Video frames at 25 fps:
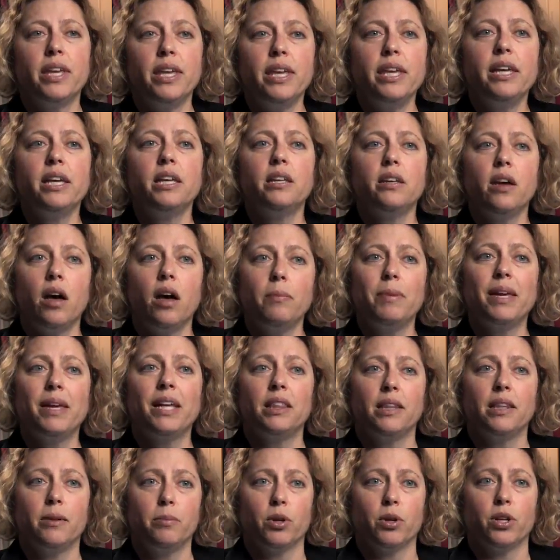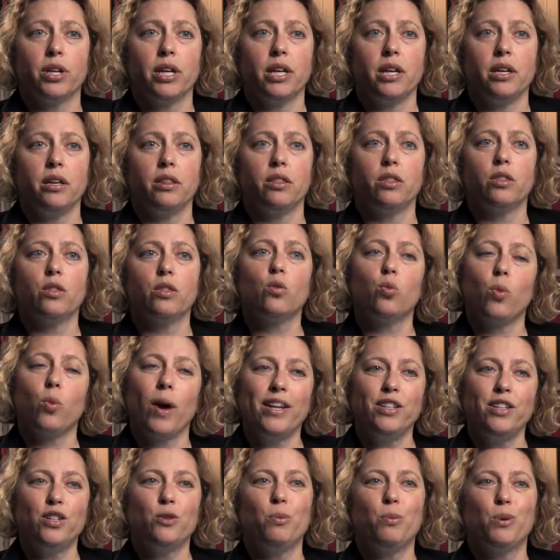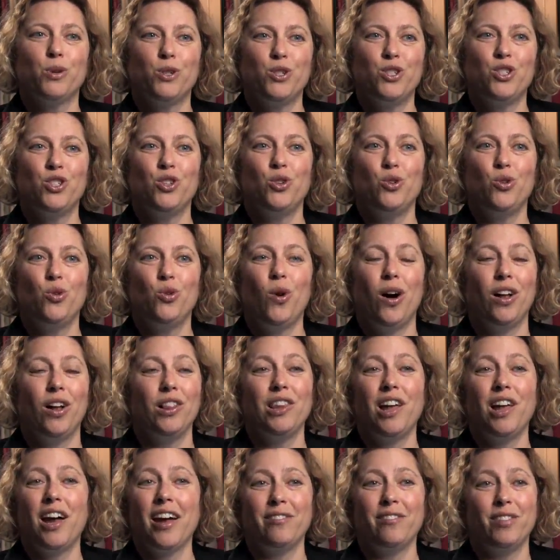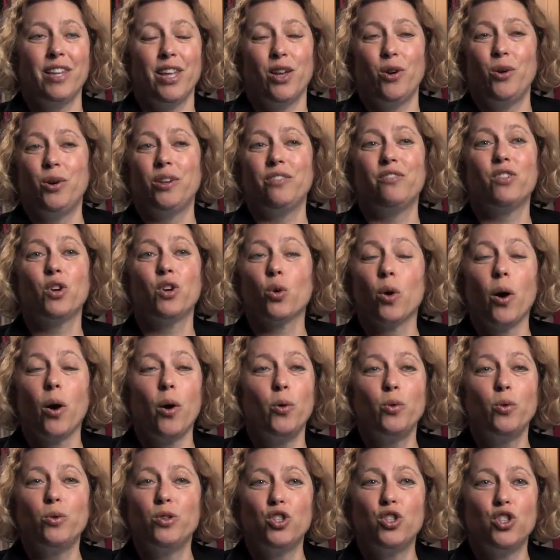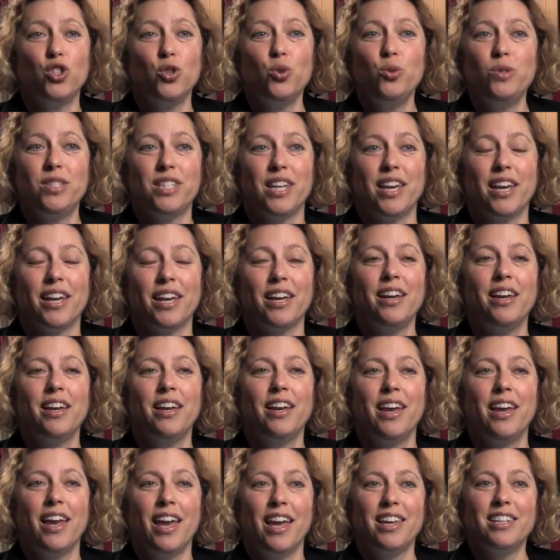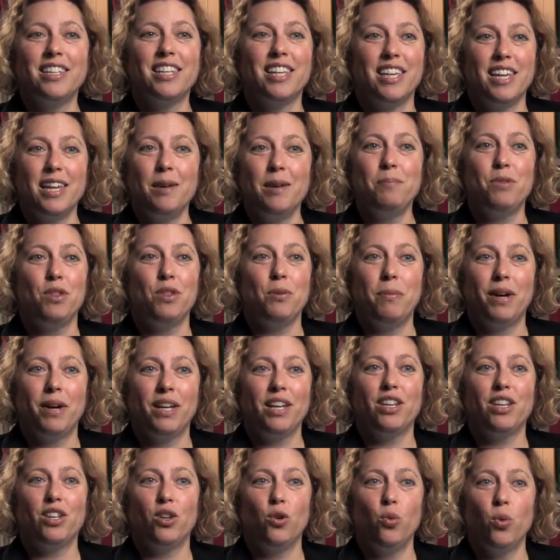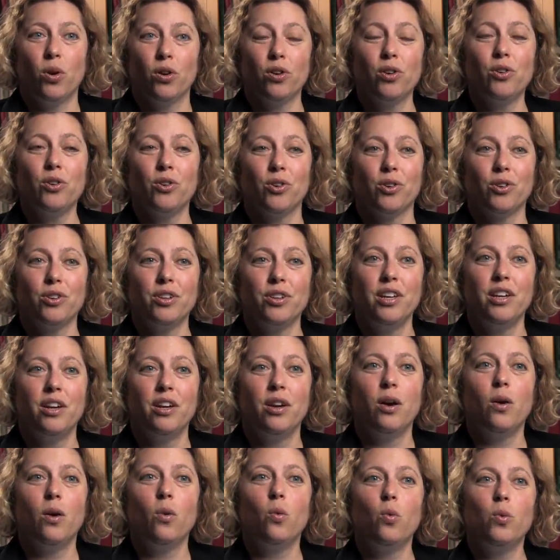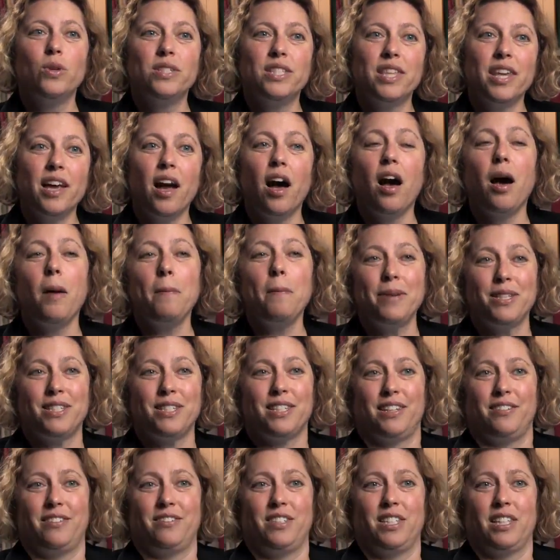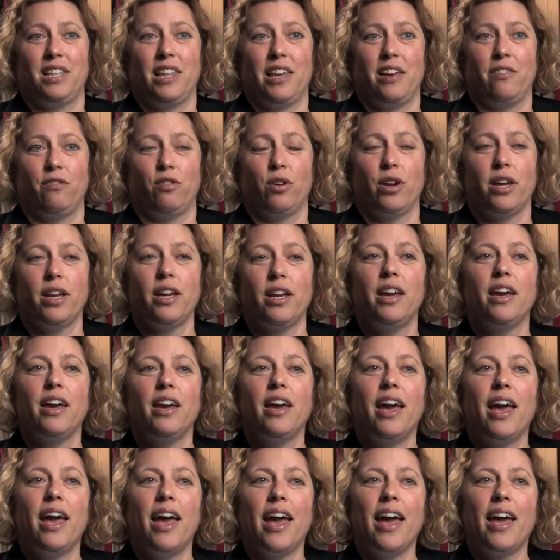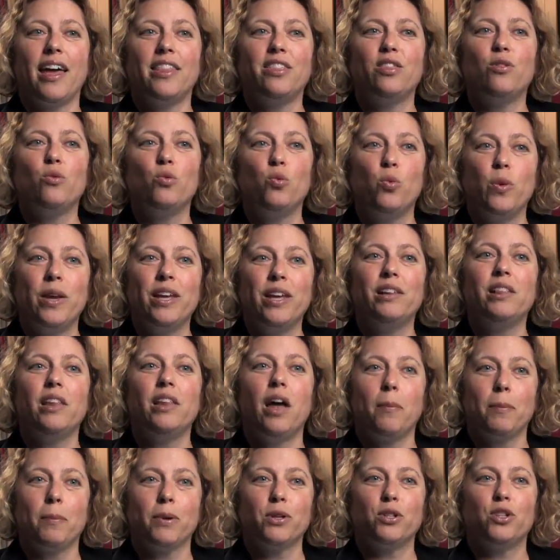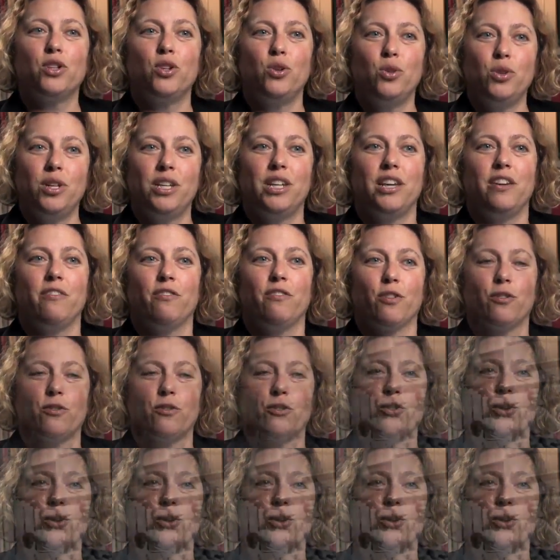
Economic liberty, the right to pursue a livelihood of your own choosing and to keep the money you earn, was the opposite of slavery and the real opportunity for